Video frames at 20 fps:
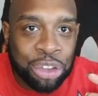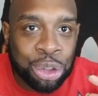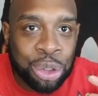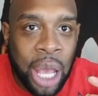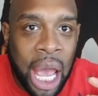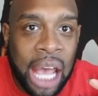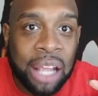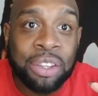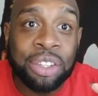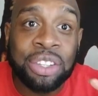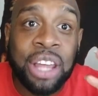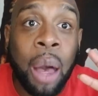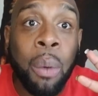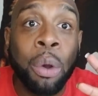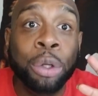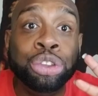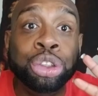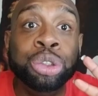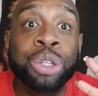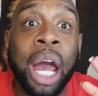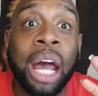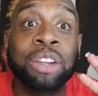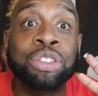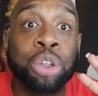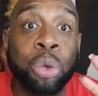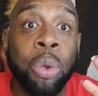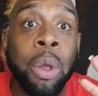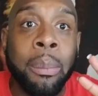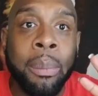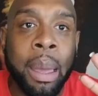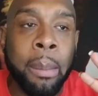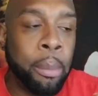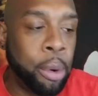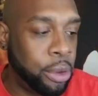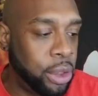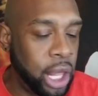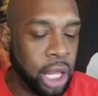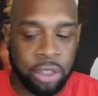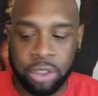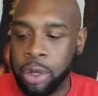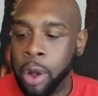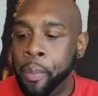you guys, because I want you guys to remember this.